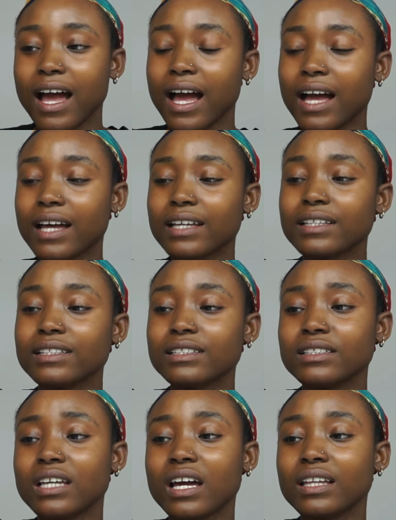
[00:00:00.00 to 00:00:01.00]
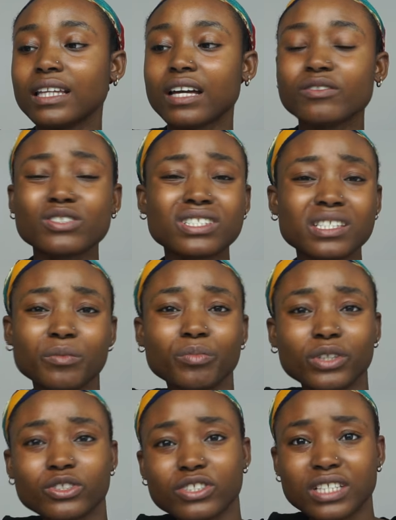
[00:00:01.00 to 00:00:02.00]
And yeah, like I've just seen
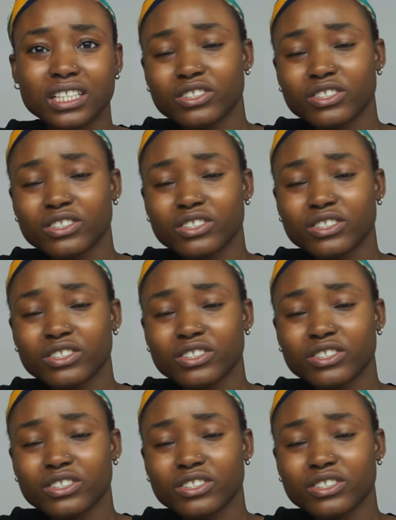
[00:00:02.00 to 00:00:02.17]
pictures and